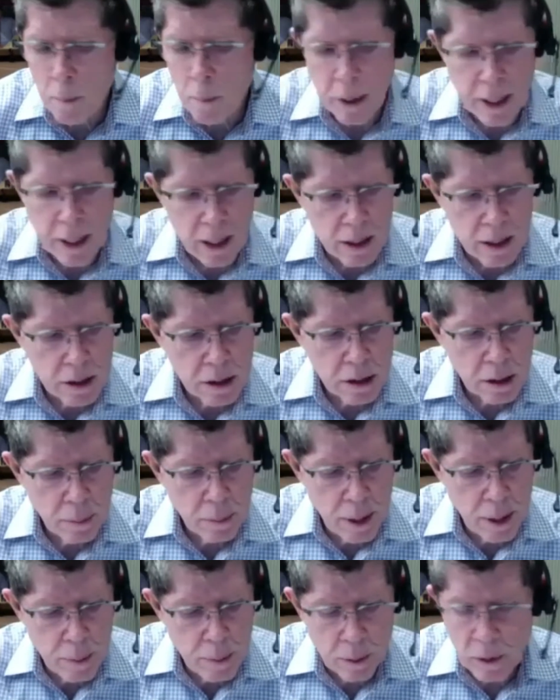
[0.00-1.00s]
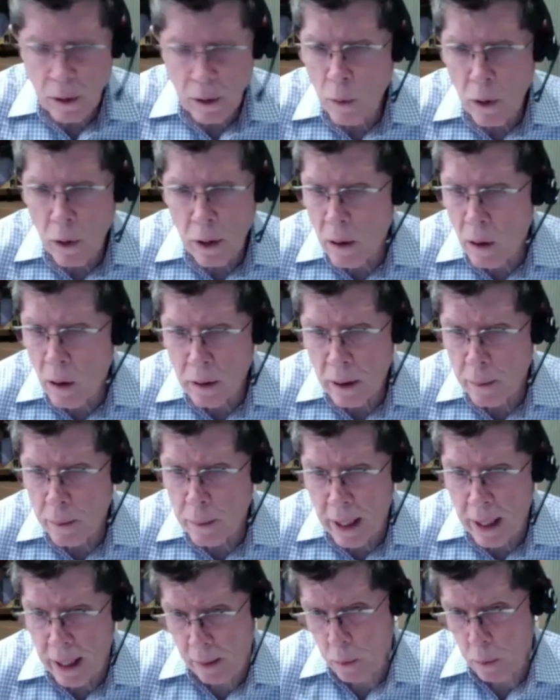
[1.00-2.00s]
because people don't want to talk to you
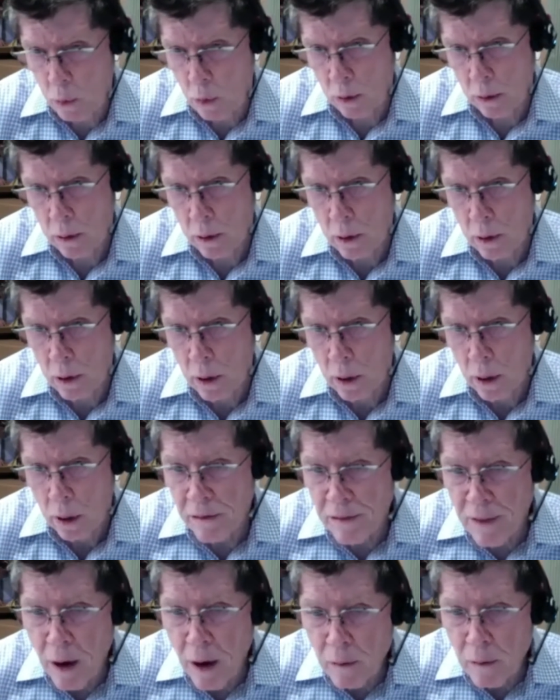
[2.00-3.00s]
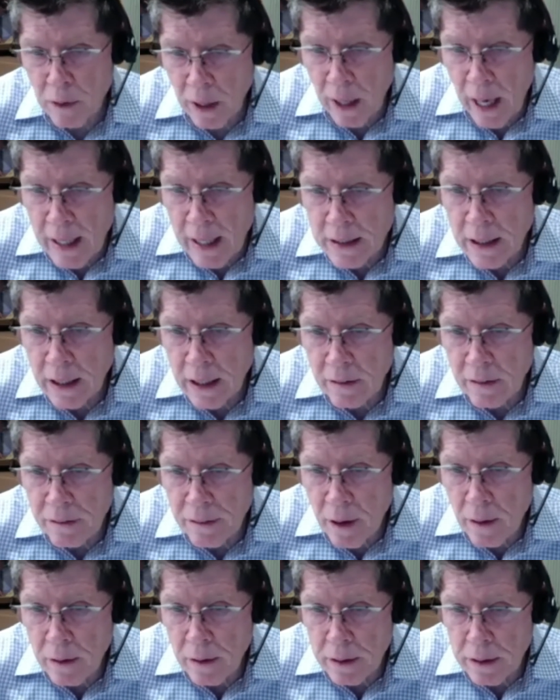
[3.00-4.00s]
about it anymore the phone, the last thing a
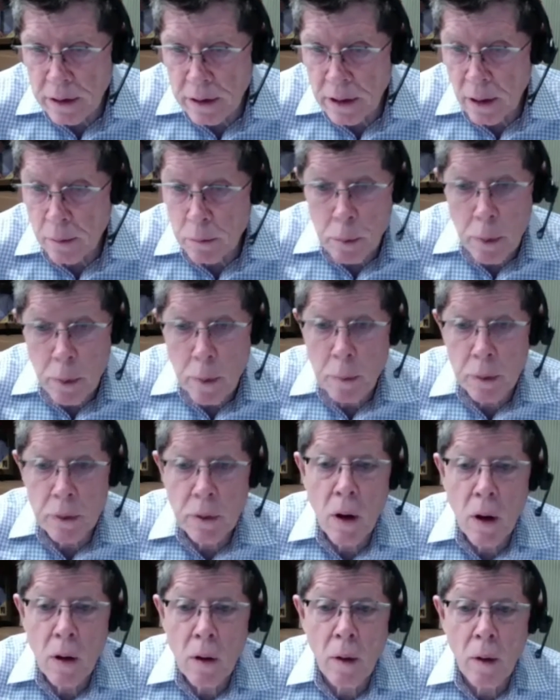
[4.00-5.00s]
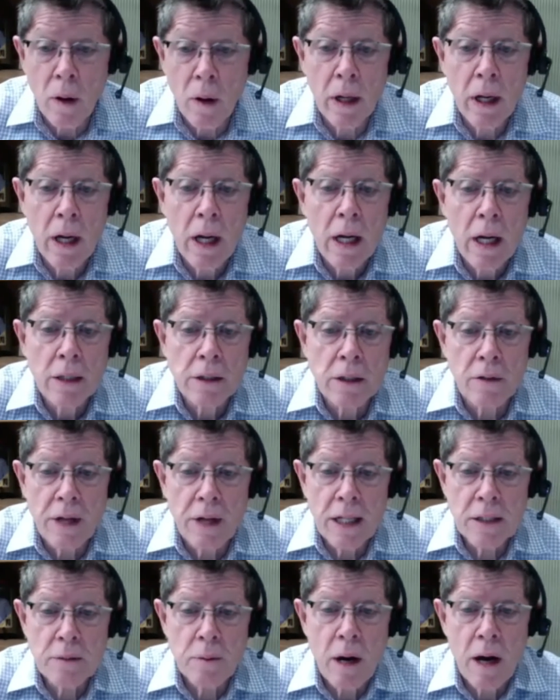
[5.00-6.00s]
phone is, is something that people talk on. So
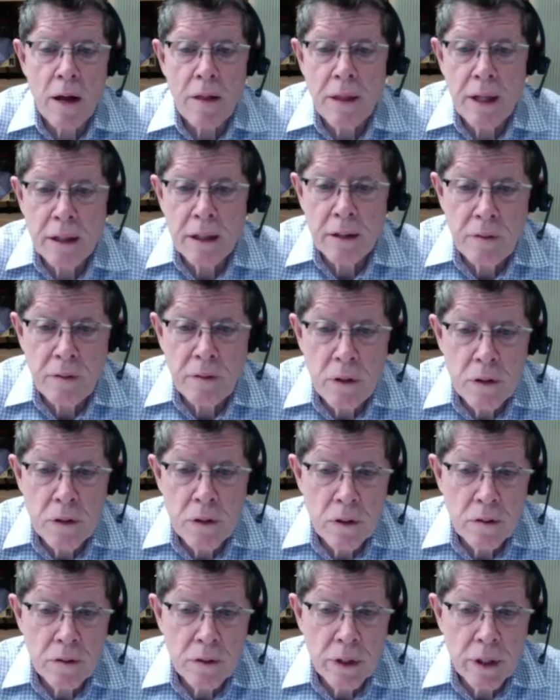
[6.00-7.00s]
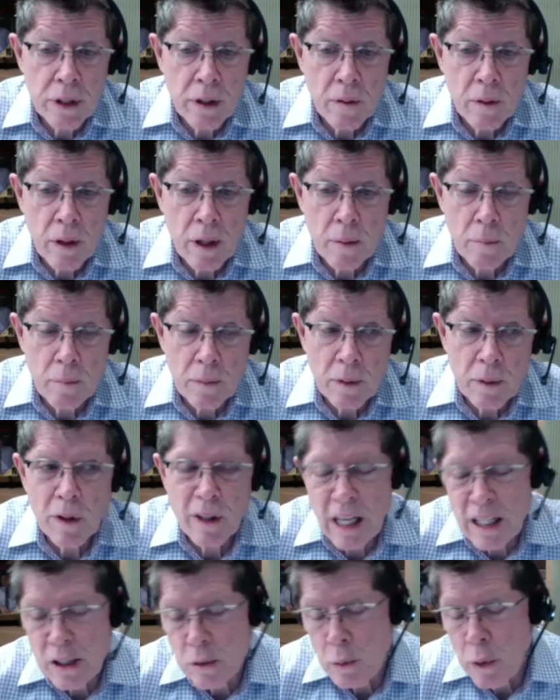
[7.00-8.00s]
that's why I think the future of CRM, well,
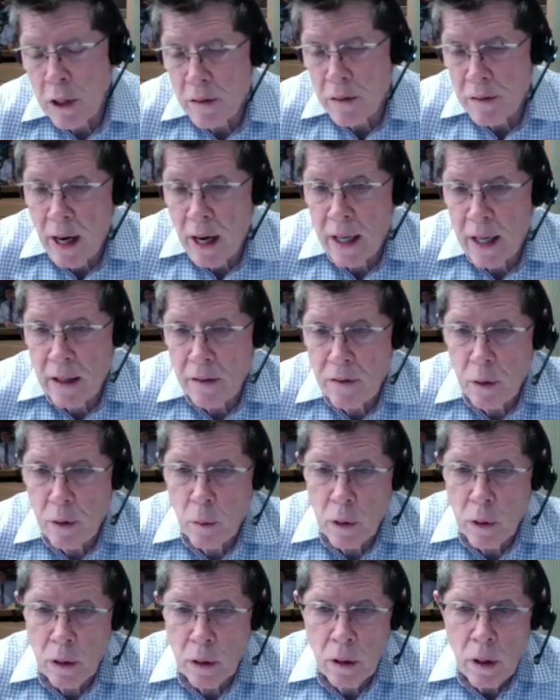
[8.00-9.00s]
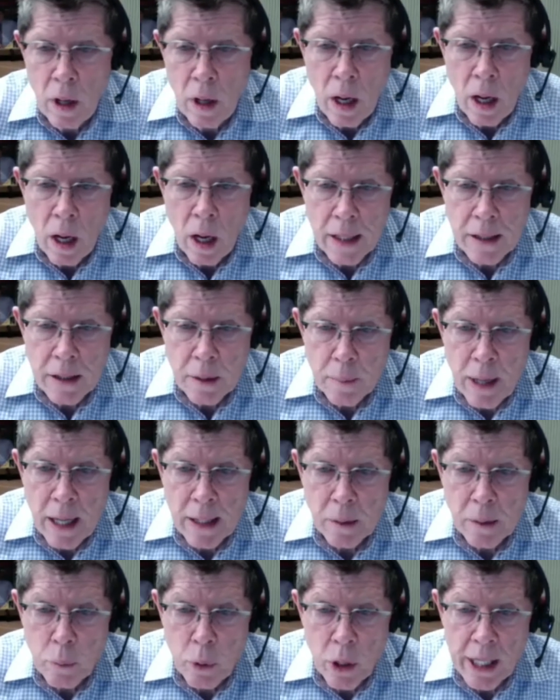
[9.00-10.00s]
as redefined, if you will, it's
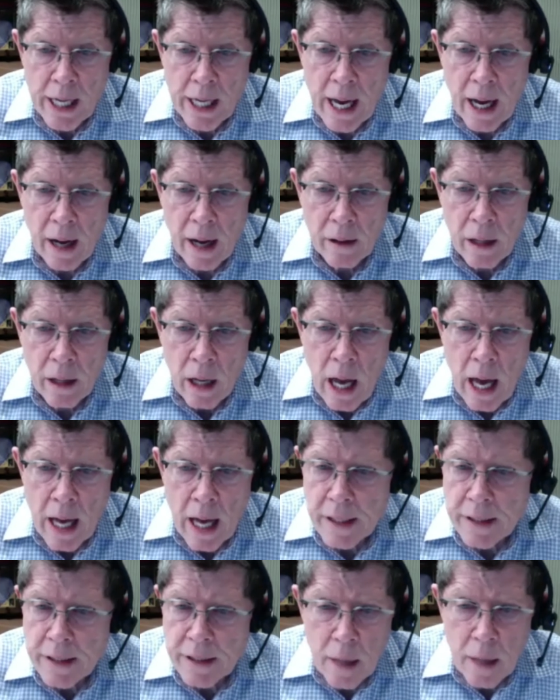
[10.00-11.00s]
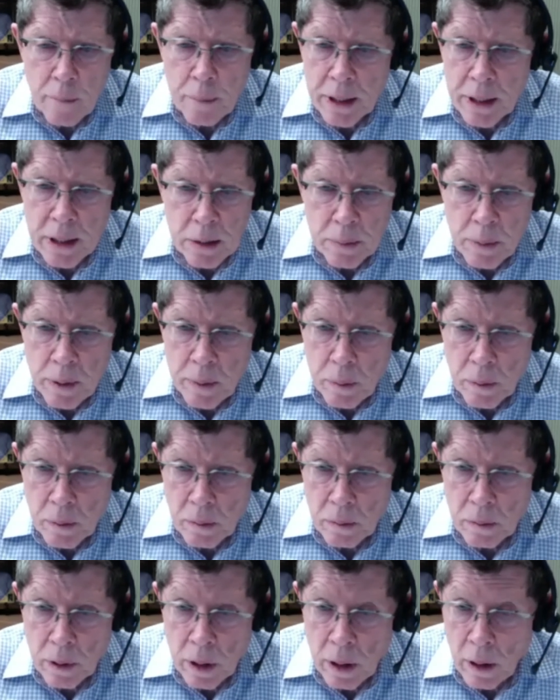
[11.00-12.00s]
about to break out. And it's not because
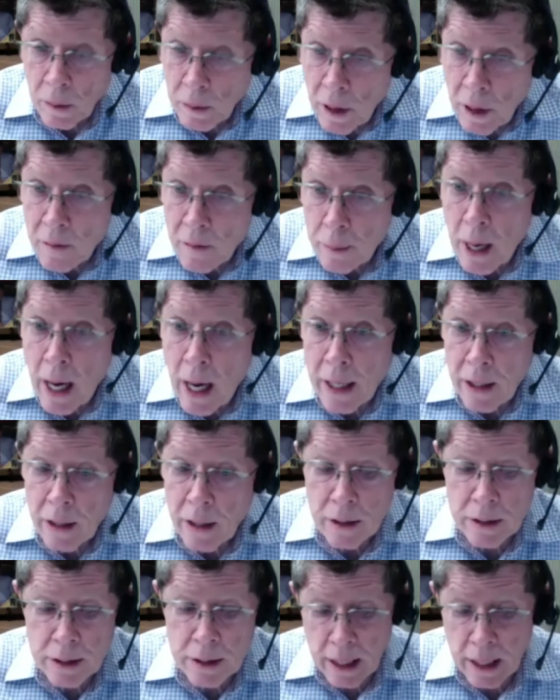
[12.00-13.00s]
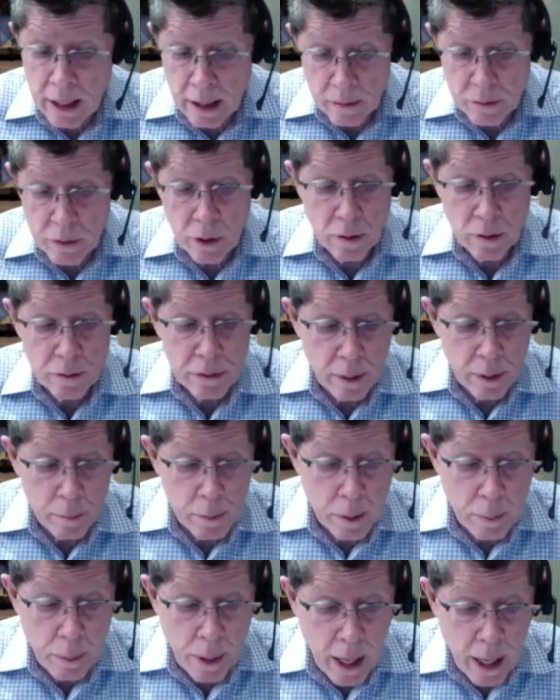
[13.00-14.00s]
people, you know, you have pioneers, and I could observe some of
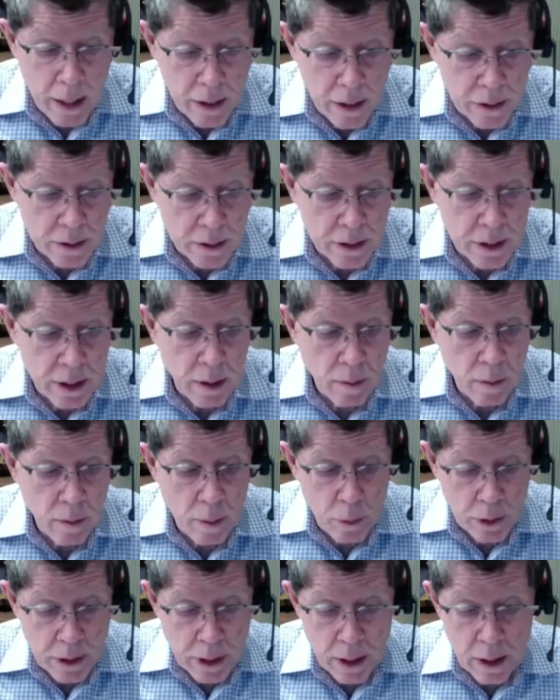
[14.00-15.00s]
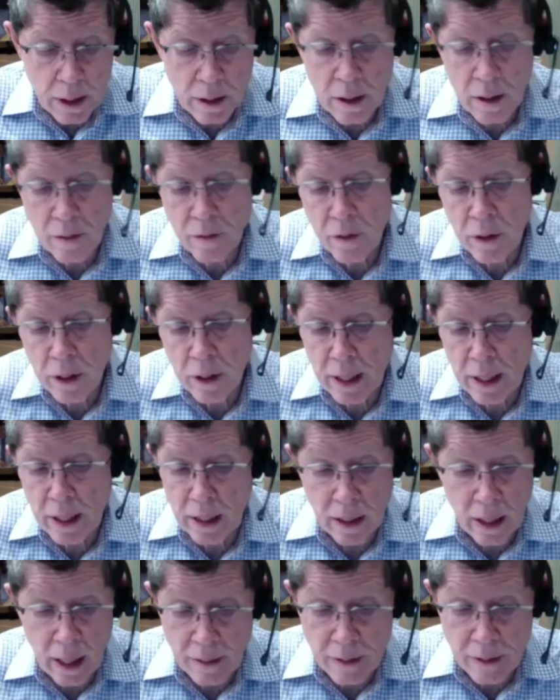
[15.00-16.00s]
the pioneers in CRM, what they do differently, and I,
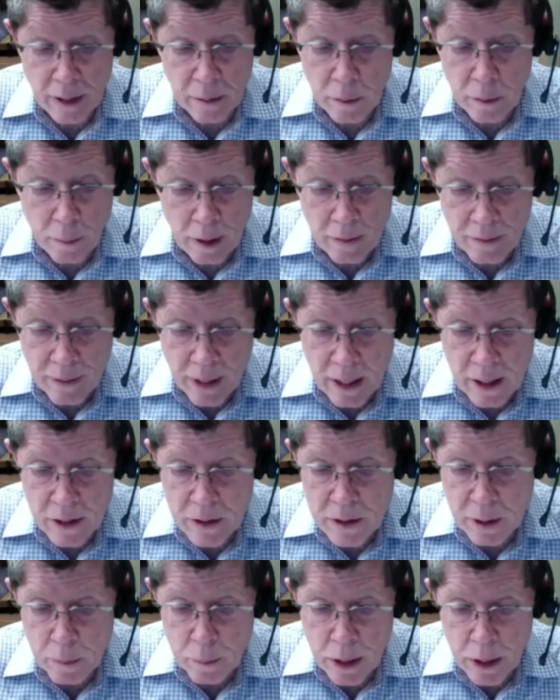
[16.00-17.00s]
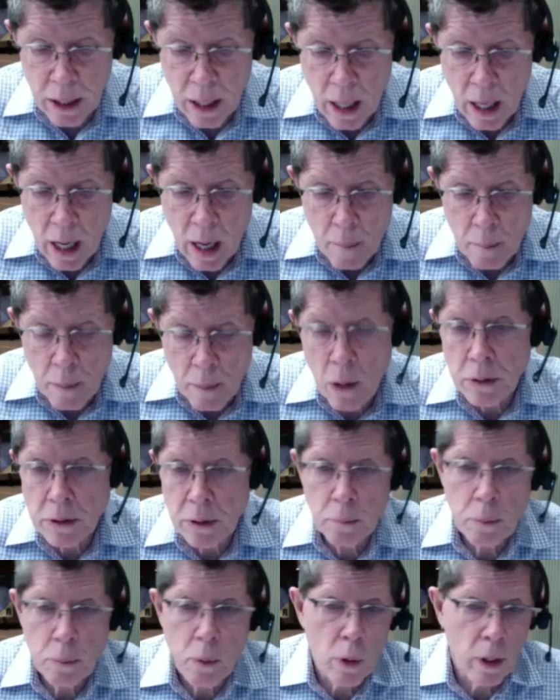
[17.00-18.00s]
I think you might find it interesting. But most
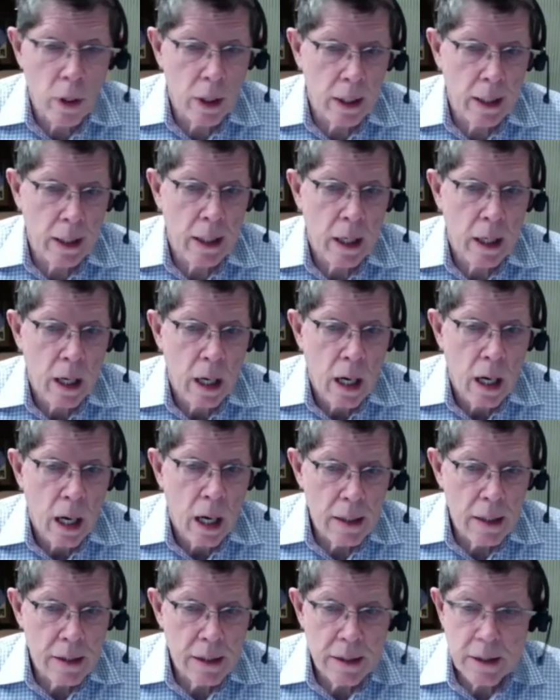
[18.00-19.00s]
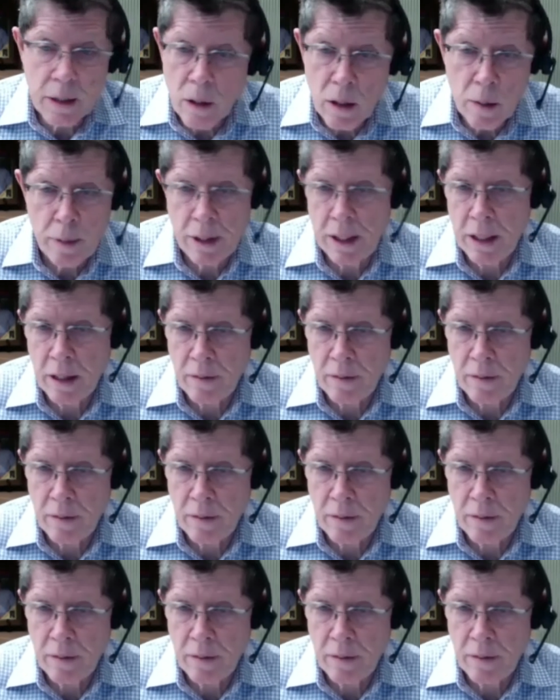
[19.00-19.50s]
importantly, is it's going to be